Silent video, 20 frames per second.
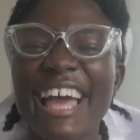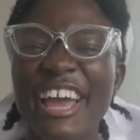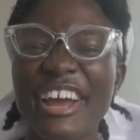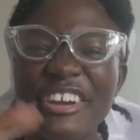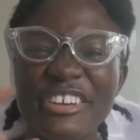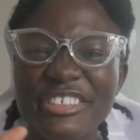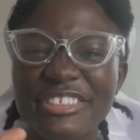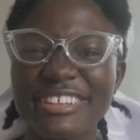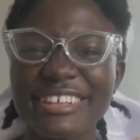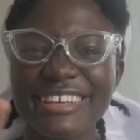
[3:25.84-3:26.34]

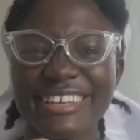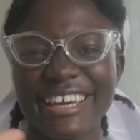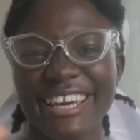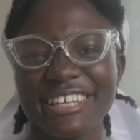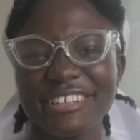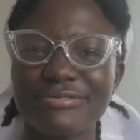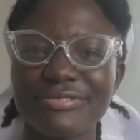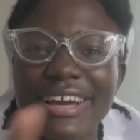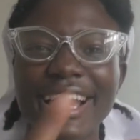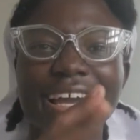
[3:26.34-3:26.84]
earthy
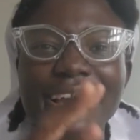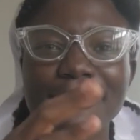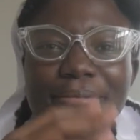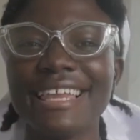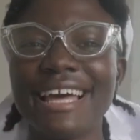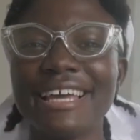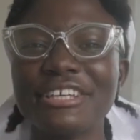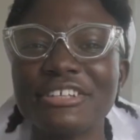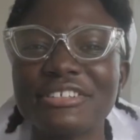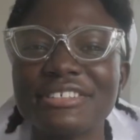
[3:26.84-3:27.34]
kind of
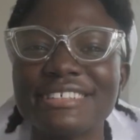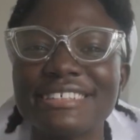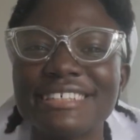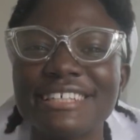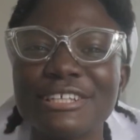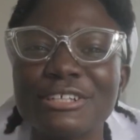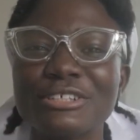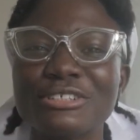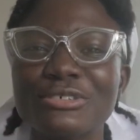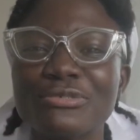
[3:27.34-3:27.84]
vibe. You can see
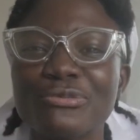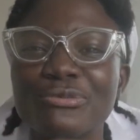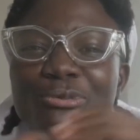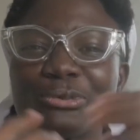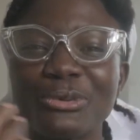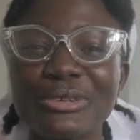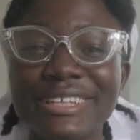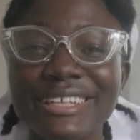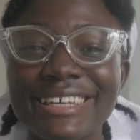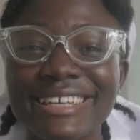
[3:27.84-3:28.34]
a lot of
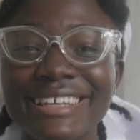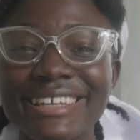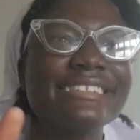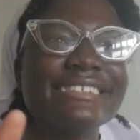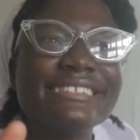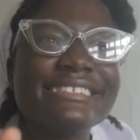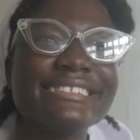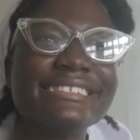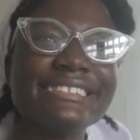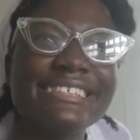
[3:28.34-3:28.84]
wooden
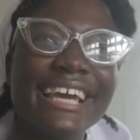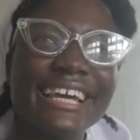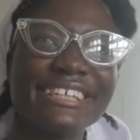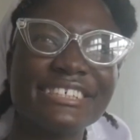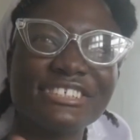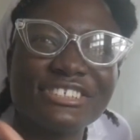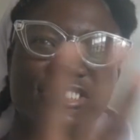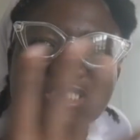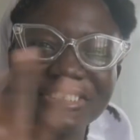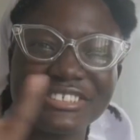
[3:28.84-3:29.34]

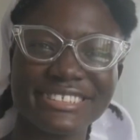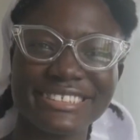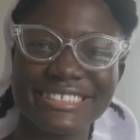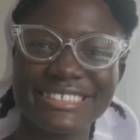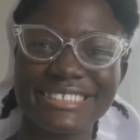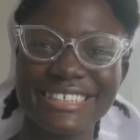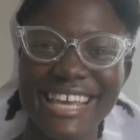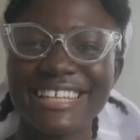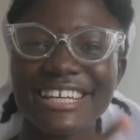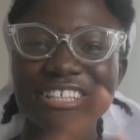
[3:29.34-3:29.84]

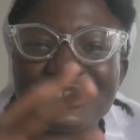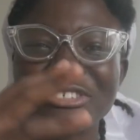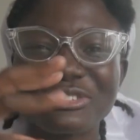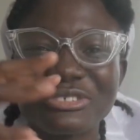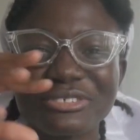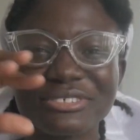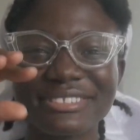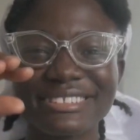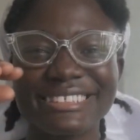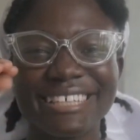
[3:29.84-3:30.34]
textures,
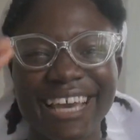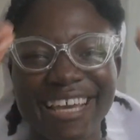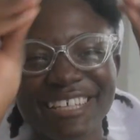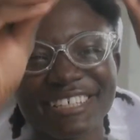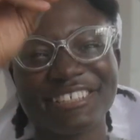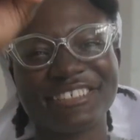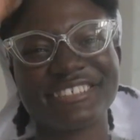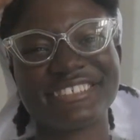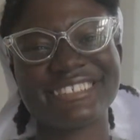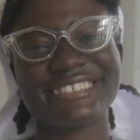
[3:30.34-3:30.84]
natural
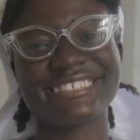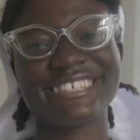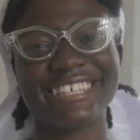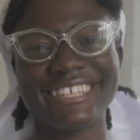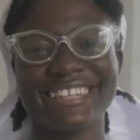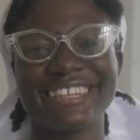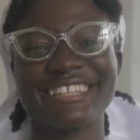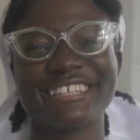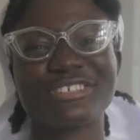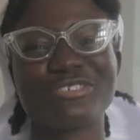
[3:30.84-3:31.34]
textures
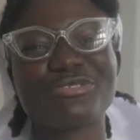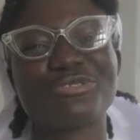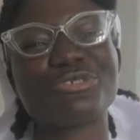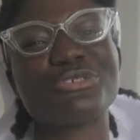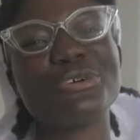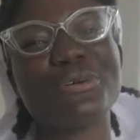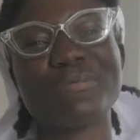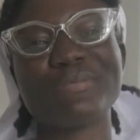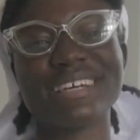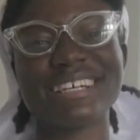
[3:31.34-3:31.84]
in this
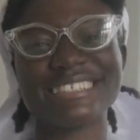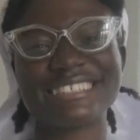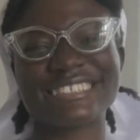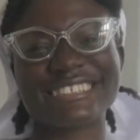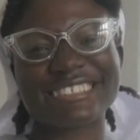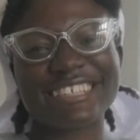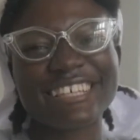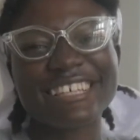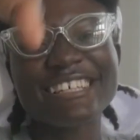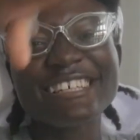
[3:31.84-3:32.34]
room. That's
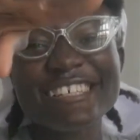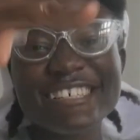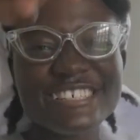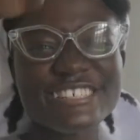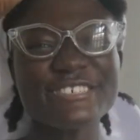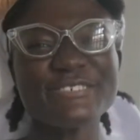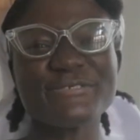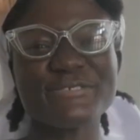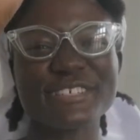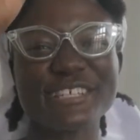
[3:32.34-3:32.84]
just
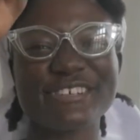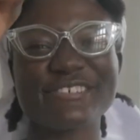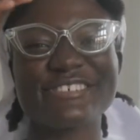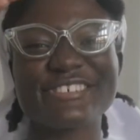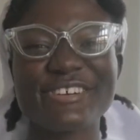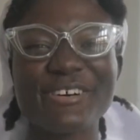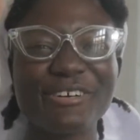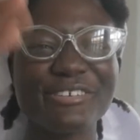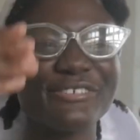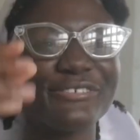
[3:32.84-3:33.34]
what I was
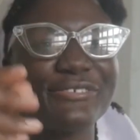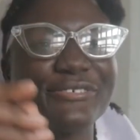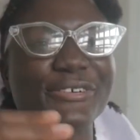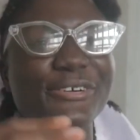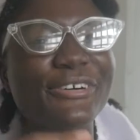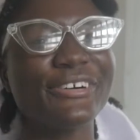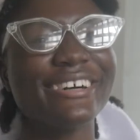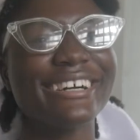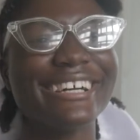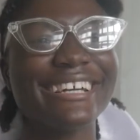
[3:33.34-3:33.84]
going
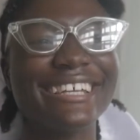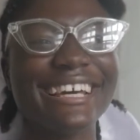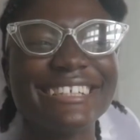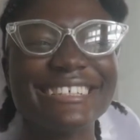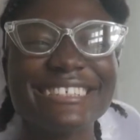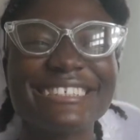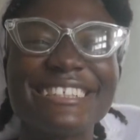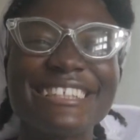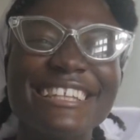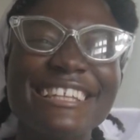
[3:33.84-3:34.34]
for, and I
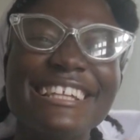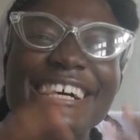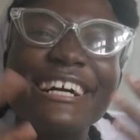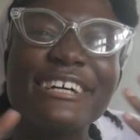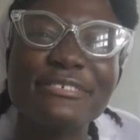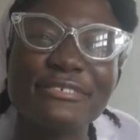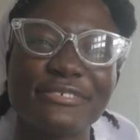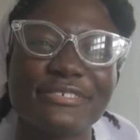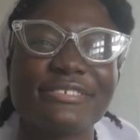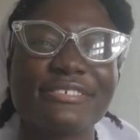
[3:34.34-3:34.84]
just
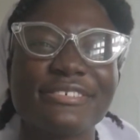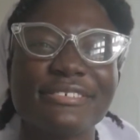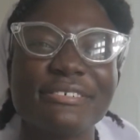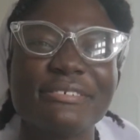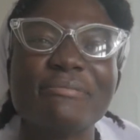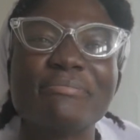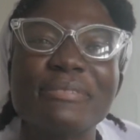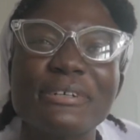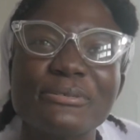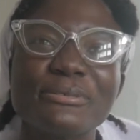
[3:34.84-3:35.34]
love
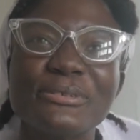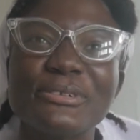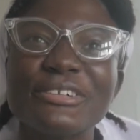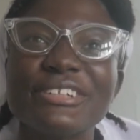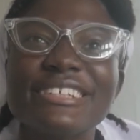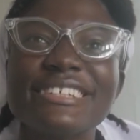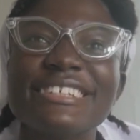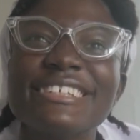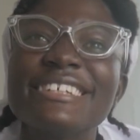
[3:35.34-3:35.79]
my wood.